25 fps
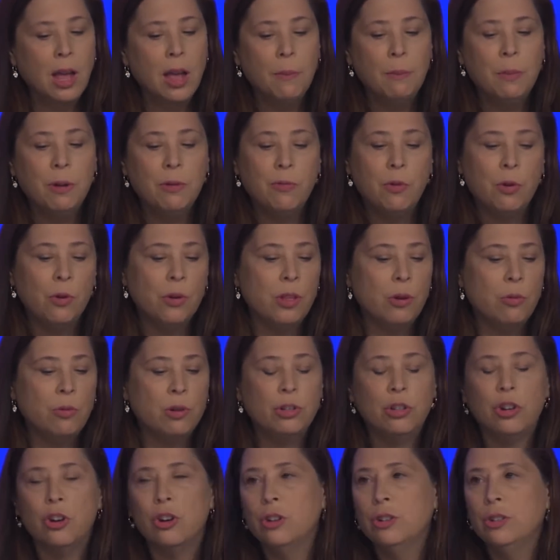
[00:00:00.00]
before they
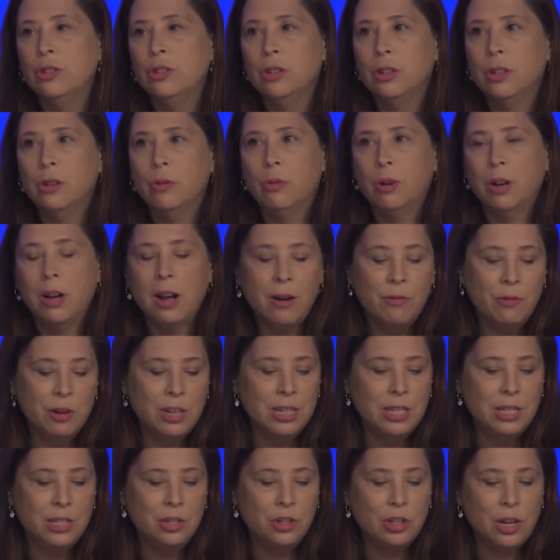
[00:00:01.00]
return to their
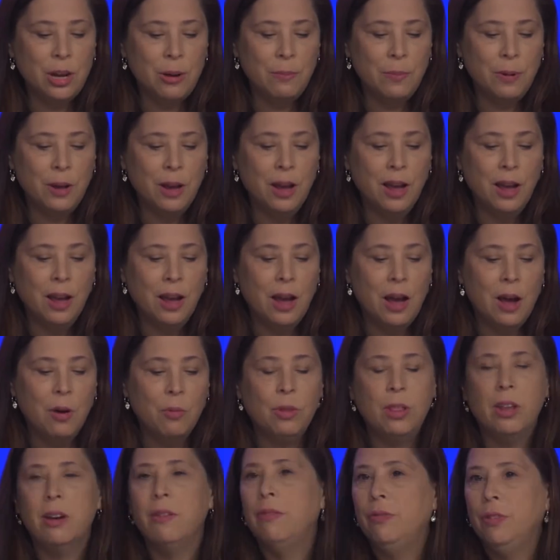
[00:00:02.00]
recovery ship uh,
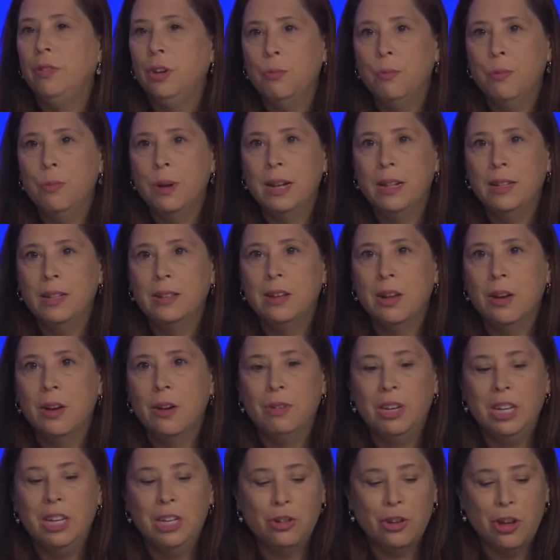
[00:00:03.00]
within a few minutes
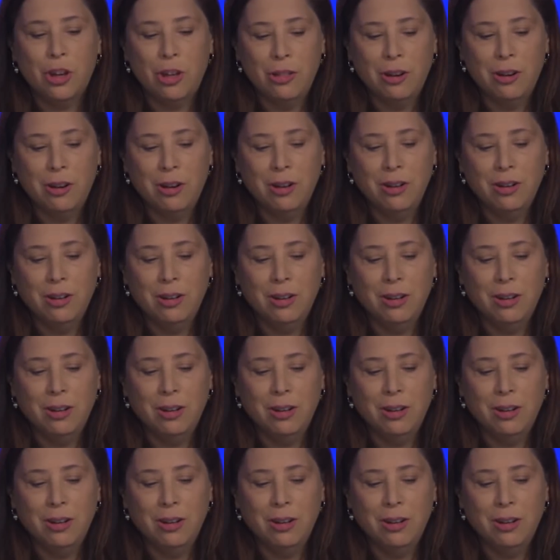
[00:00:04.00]
of each other.